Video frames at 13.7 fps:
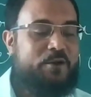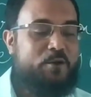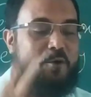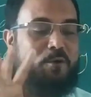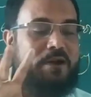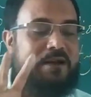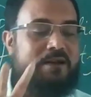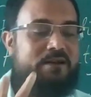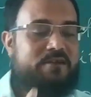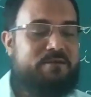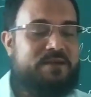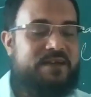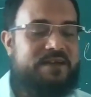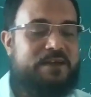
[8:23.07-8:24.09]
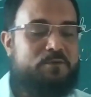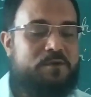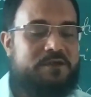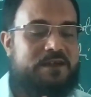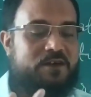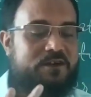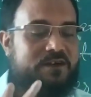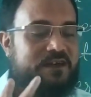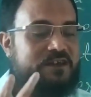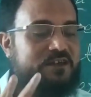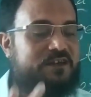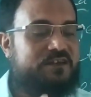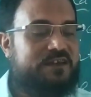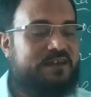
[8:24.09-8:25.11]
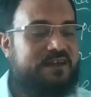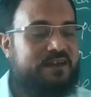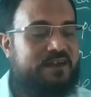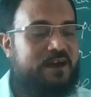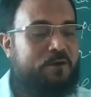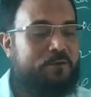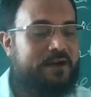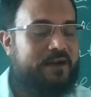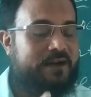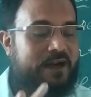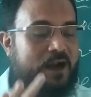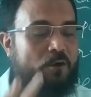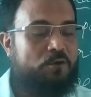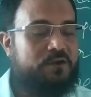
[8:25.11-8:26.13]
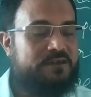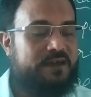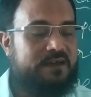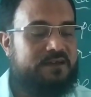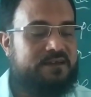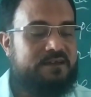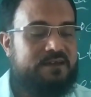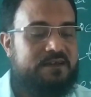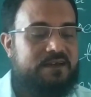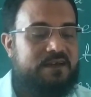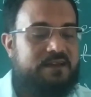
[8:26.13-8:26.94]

No one familiar with the conditions in India would doubt that